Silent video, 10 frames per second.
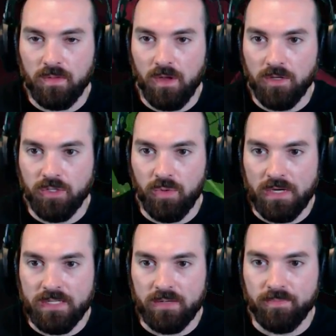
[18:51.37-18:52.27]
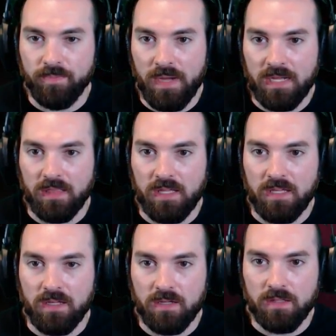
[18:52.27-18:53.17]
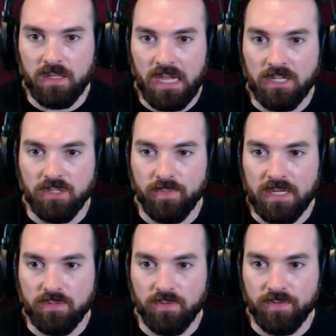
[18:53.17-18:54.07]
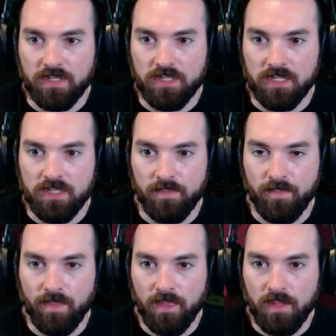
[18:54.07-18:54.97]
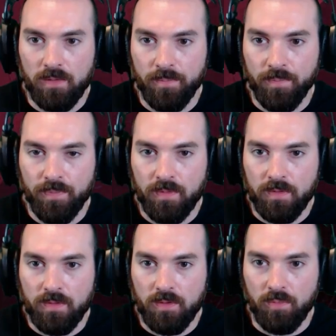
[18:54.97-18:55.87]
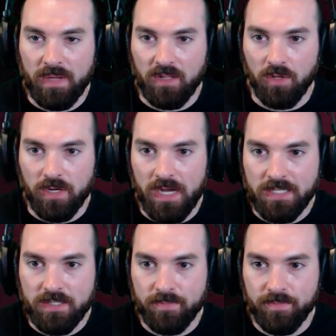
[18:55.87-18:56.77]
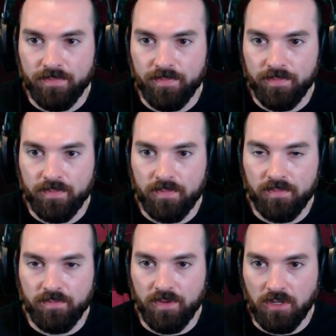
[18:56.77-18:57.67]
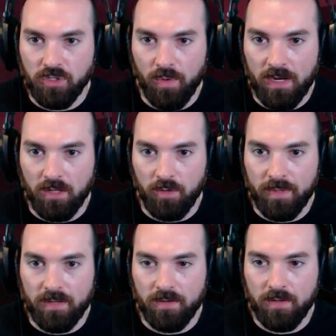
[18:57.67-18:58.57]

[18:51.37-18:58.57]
I'll do what I did back at the, the castle base. We'll fix this. Make it look nice. Feng shui it a little bit.